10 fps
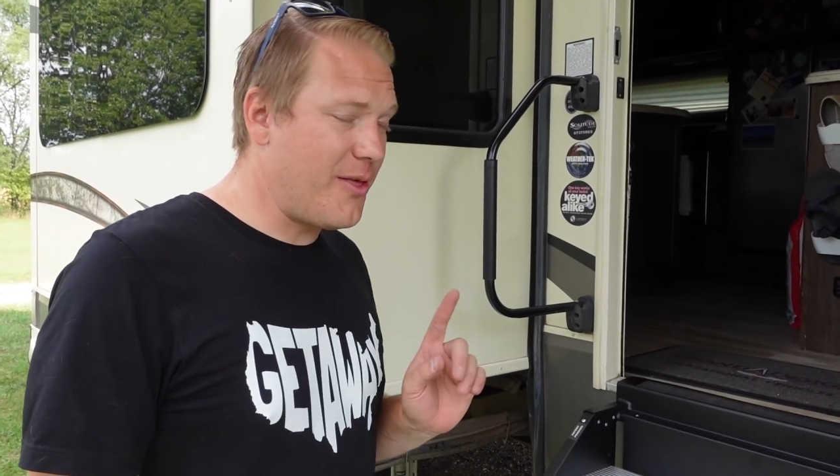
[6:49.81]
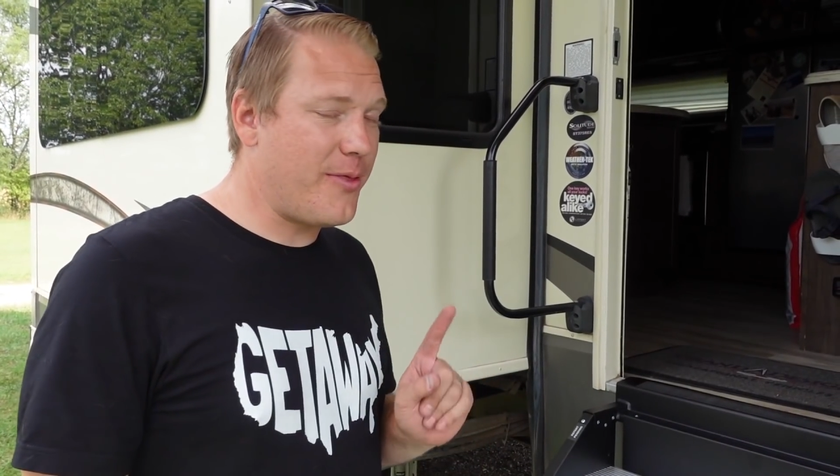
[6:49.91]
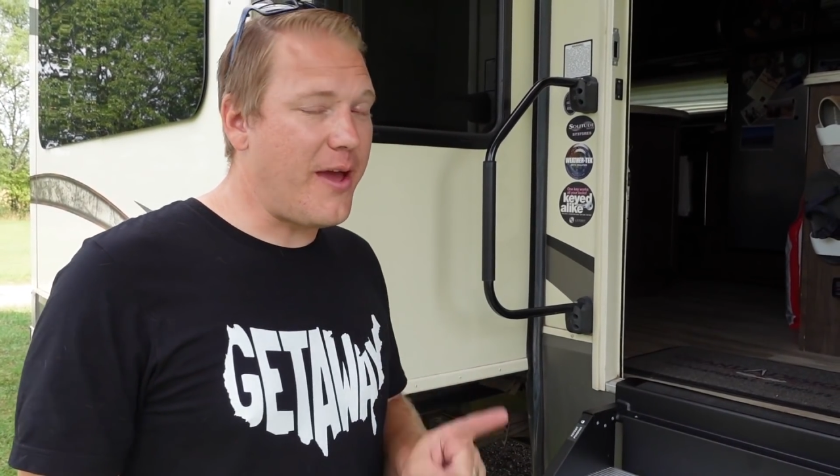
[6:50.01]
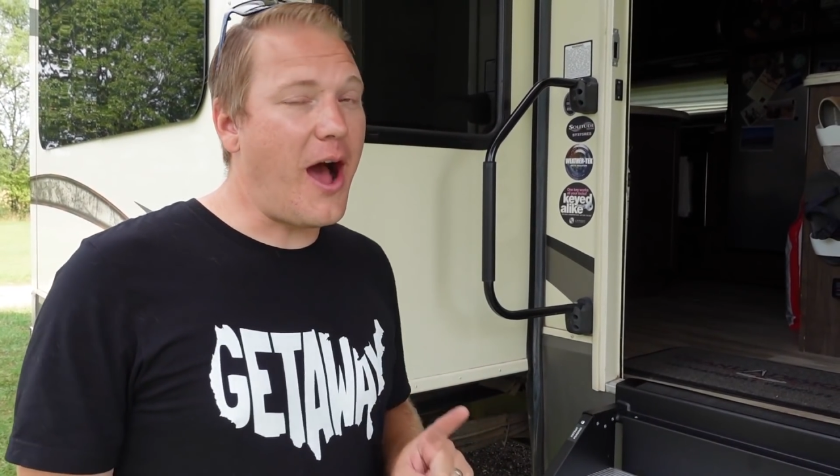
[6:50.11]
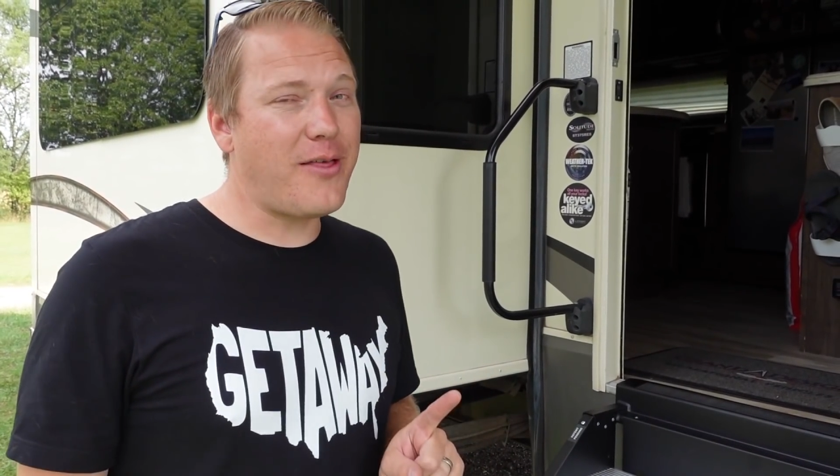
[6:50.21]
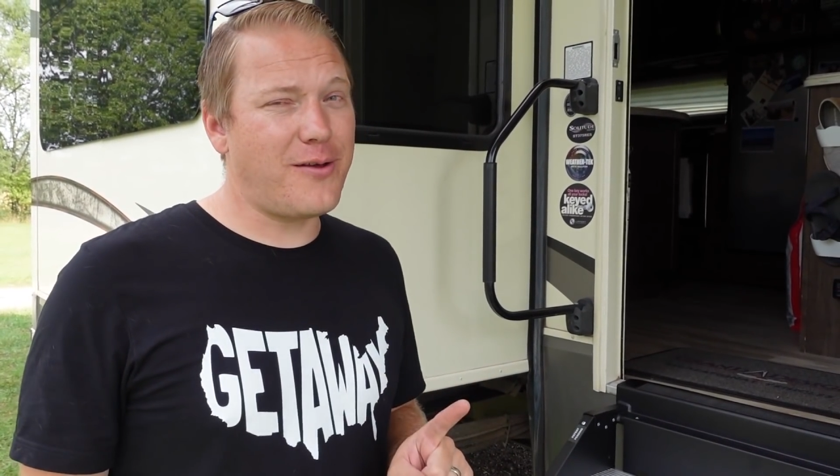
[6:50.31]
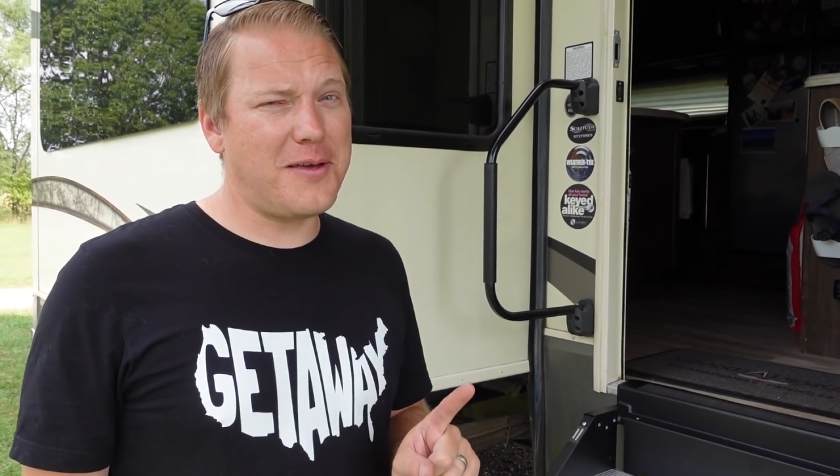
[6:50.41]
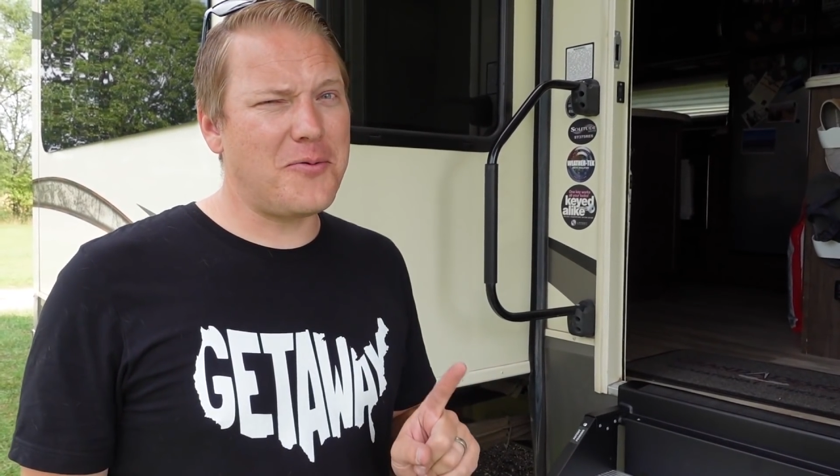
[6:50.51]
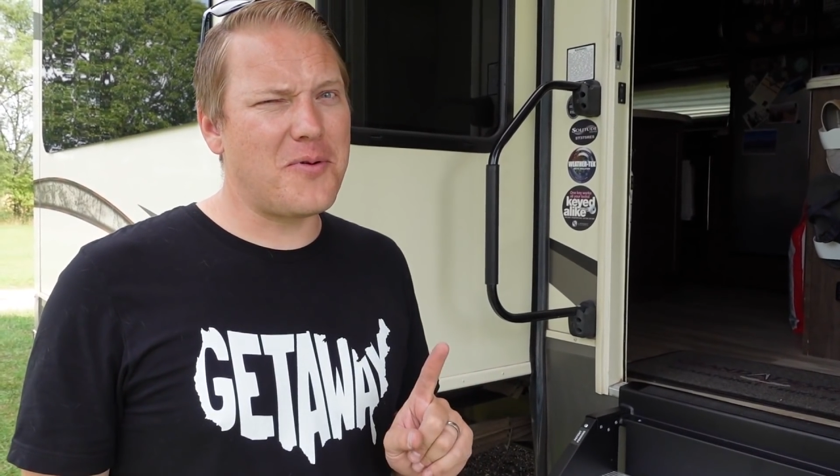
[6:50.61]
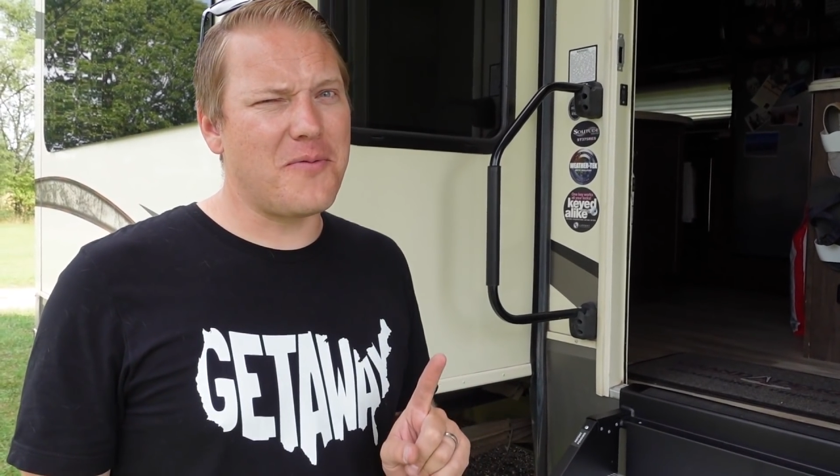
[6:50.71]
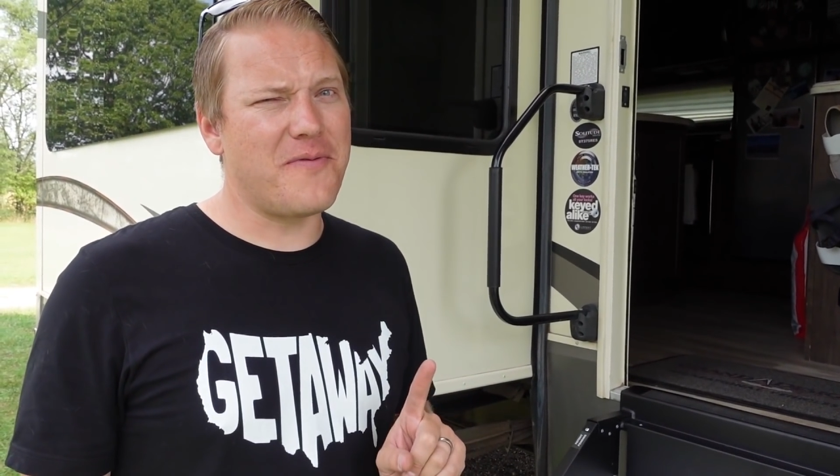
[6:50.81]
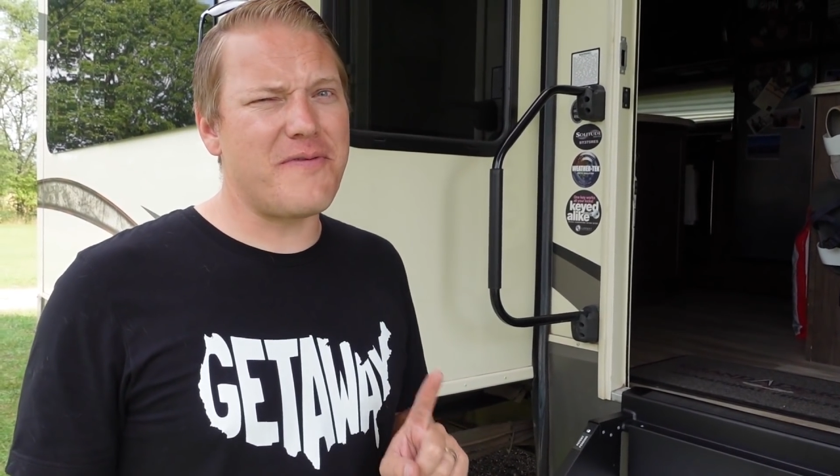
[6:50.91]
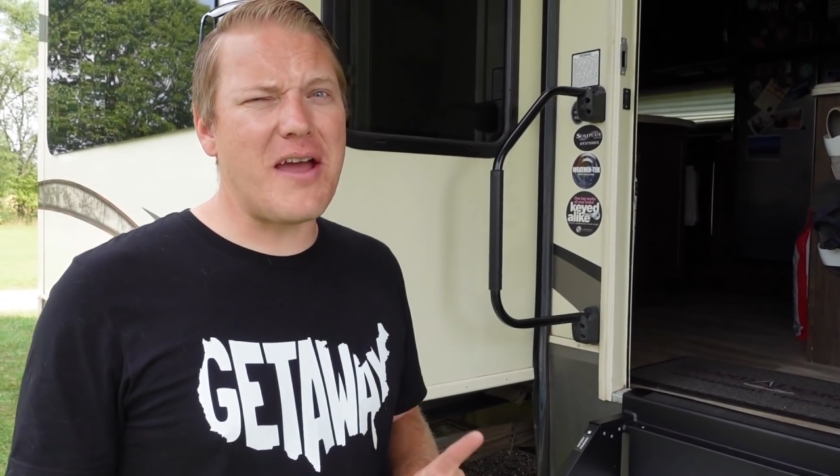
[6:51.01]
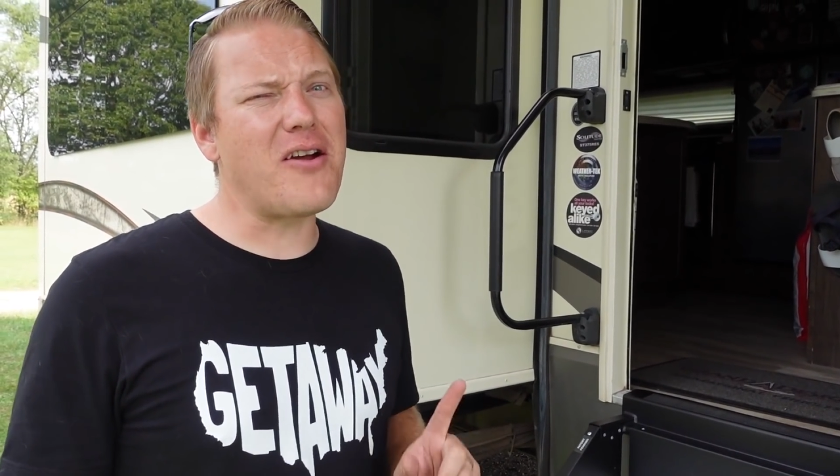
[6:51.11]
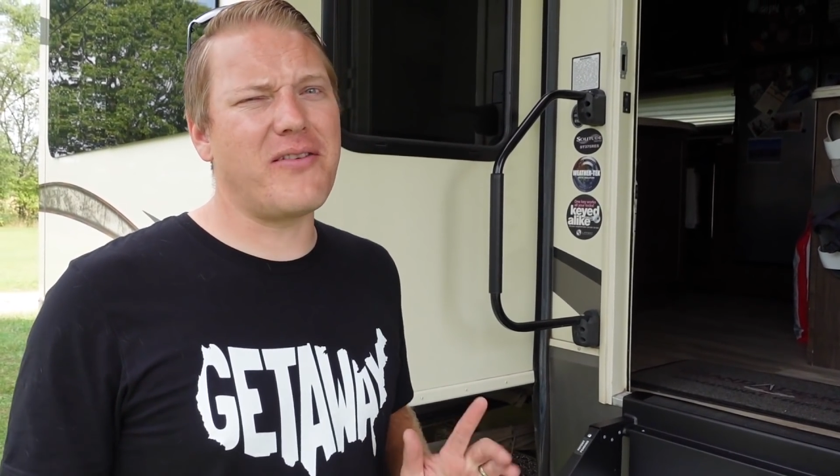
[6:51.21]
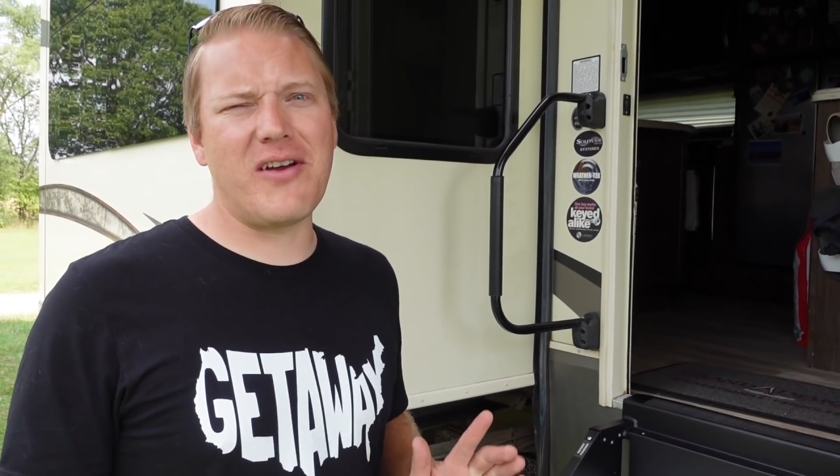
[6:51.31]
The other thing we're very,